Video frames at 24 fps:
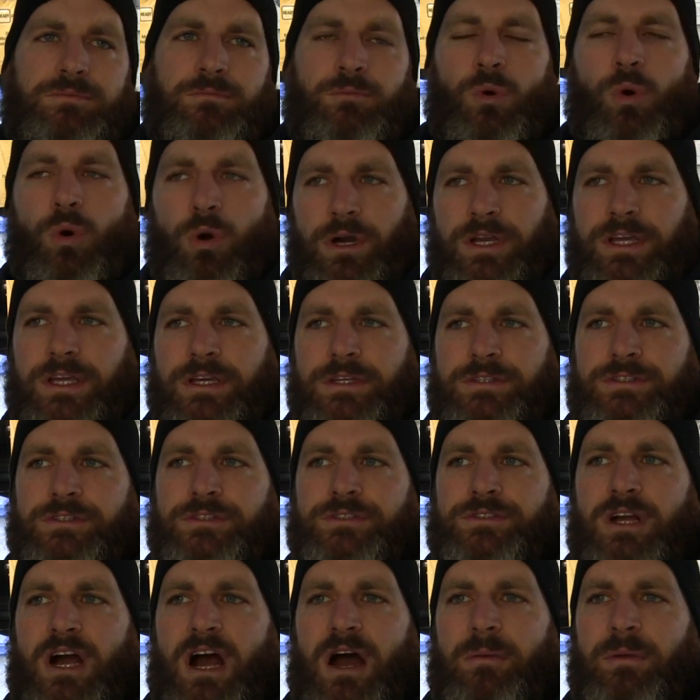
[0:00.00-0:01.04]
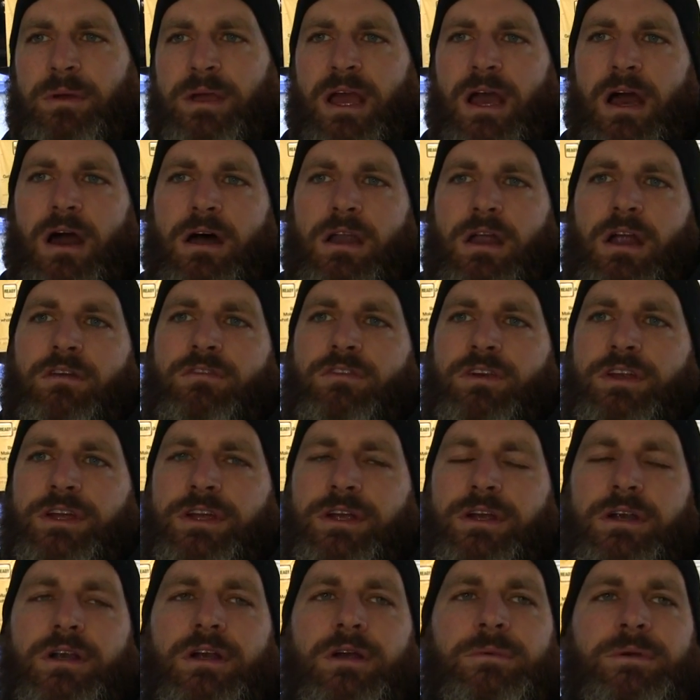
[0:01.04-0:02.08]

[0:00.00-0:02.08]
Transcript: More kids are dropping out every year.